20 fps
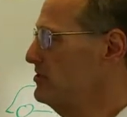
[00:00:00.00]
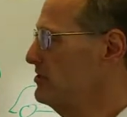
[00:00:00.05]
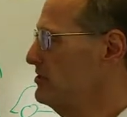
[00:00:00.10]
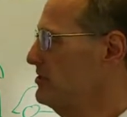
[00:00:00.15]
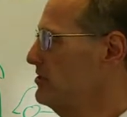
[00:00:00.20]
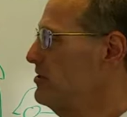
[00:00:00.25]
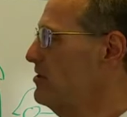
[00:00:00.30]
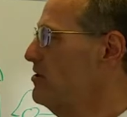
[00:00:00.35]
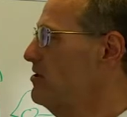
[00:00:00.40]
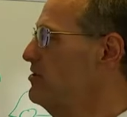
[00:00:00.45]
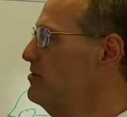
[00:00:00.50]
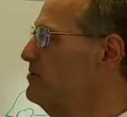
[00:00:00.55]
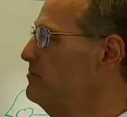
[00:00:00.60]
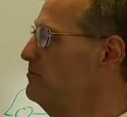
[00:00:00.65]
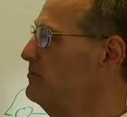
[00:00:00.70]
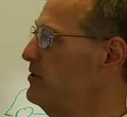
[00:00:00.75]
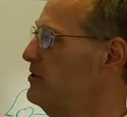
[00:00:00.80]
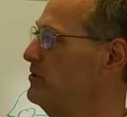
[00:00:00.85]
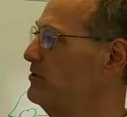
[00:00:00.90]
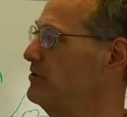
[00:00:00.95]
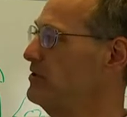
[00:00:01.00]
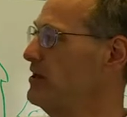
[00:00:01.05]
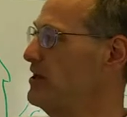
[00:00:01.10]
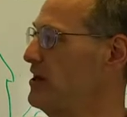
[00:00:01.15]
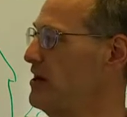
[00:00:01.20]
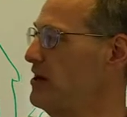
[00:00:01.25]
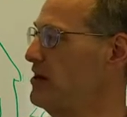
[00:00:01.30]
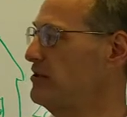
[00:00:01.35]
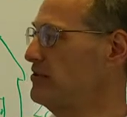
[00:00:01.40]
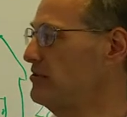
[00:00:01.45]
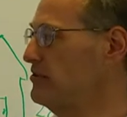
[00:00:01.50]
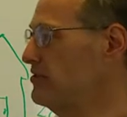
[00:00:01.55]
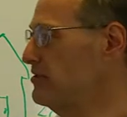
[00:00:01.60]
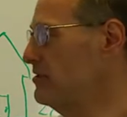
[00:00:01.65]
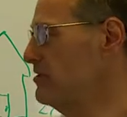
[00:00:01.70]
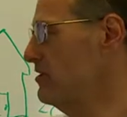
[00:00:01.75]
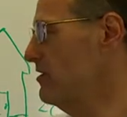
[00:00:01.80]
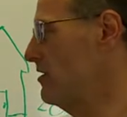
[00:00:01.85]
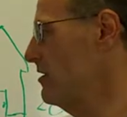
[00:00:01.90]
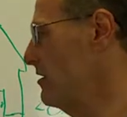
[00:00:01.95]
the car, the boat, the house, the
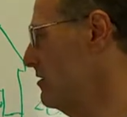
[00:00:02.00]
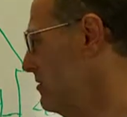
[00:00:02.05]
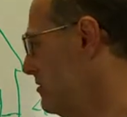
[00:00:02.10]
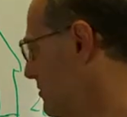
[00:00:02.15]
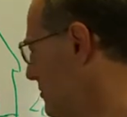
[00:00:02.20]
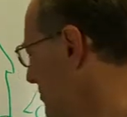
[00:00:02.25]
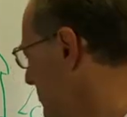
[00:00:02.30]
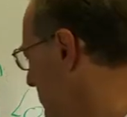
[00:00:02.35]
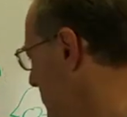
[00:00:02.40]
cars, the